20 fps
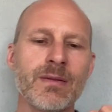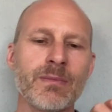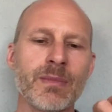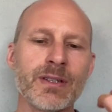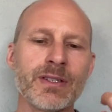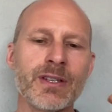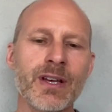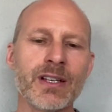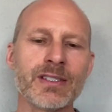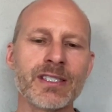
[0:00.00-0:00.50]

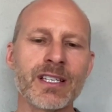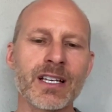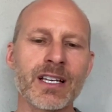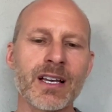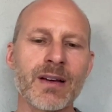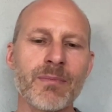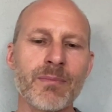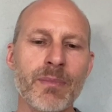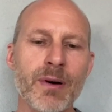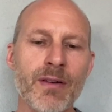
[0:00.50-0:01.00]
but does
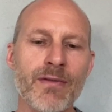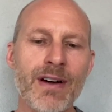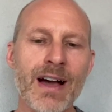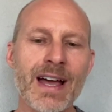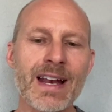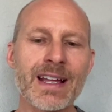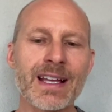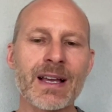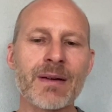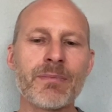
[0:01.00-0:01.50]
it
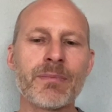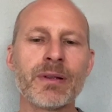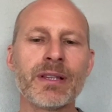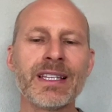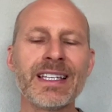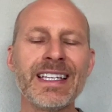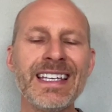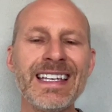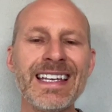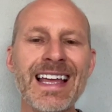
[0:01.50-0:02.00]
provide a
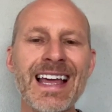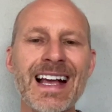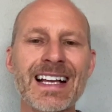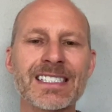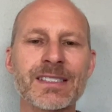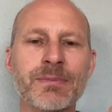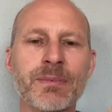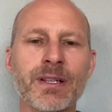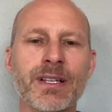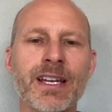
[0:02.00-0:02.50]
complete
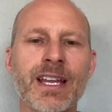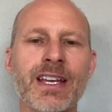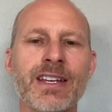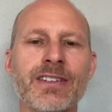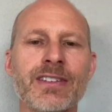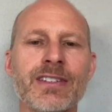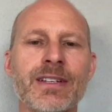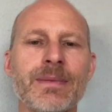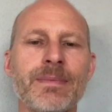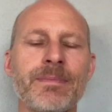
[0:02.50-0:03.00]

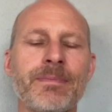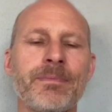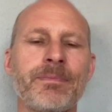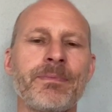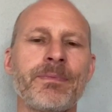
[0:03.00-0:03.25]
explanation.